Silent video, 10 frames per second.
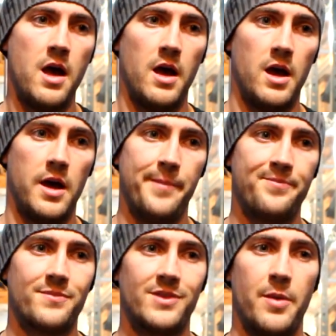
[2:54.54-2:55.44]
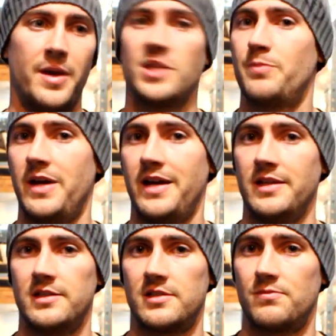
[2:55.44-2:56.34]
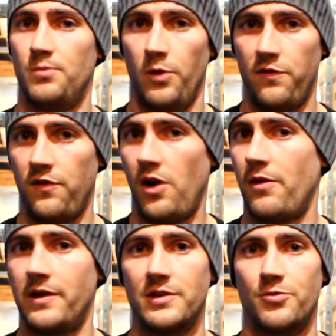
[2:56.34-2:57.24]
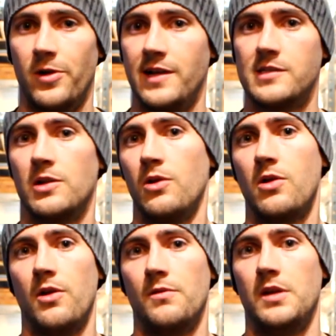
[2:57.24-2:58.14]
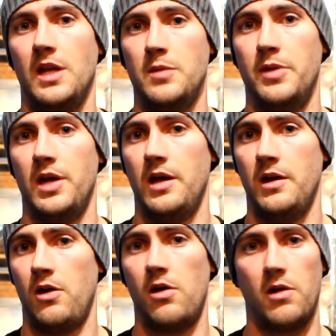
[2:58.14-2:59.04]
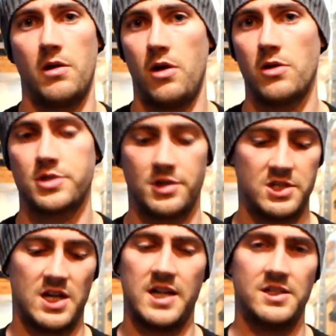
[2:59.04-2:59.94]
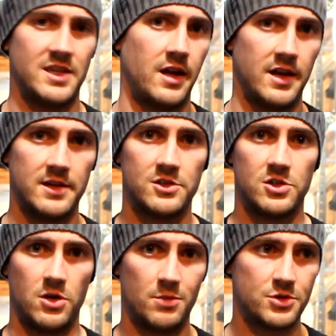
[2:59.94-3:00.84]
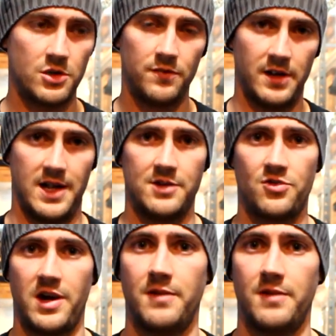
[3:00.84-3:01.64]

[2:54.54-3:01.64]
Your best bet is with flooring is really to look on eBay or auction sites, second-hand shops, stuff like that.